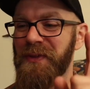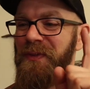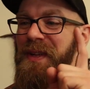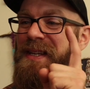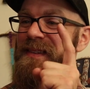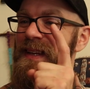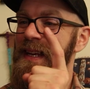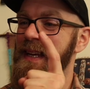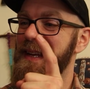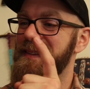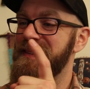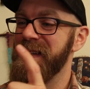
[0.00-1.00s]
This
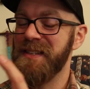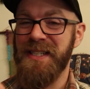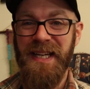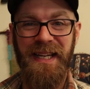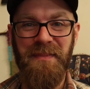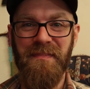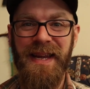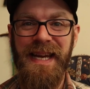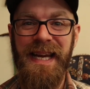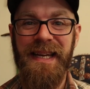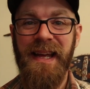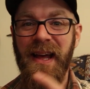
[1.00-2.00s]
is Chili
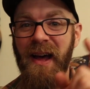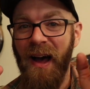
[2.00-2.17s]
Mead.